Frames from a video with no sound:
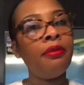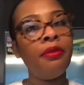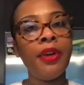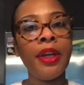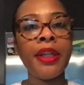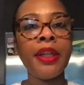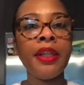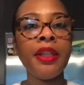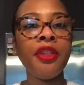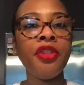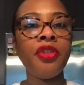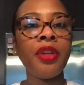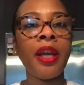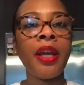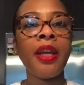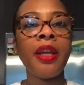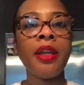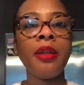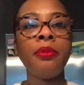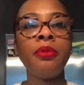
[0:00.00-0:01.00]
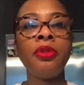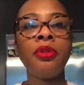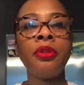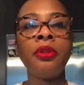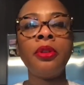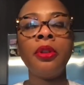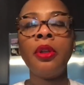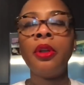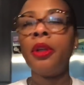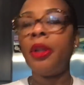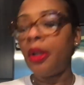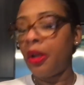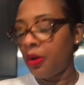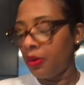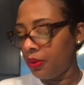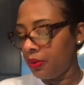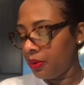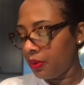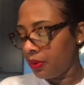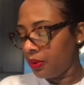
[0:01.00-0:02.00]
Rickety James.
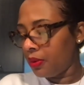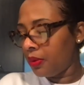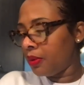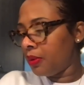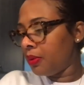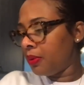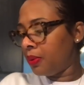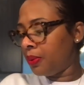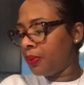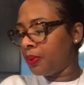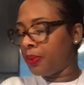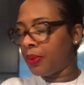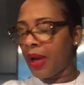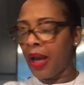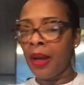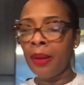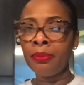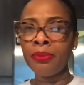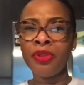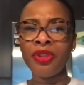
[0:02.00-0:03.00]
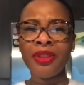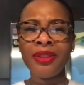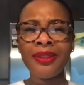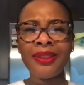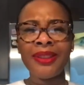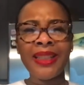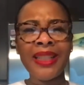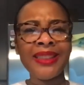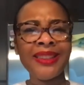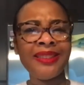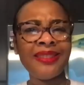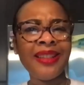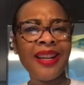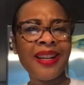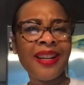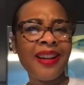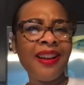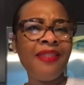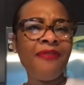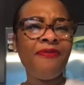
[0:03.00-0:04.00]
Ooh, I'm just a
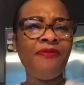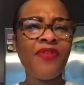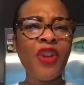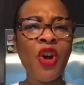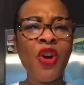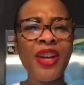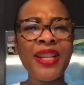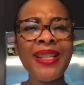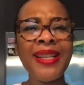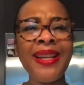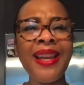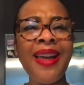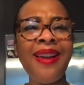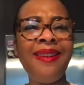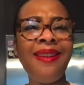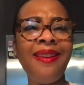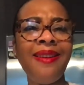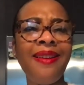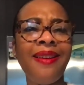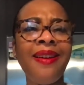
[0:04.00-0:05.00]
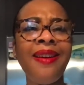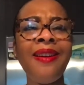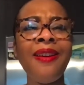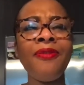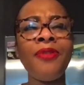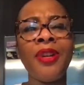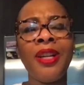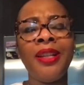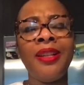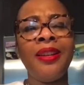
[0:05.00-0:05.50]
sucker for your love.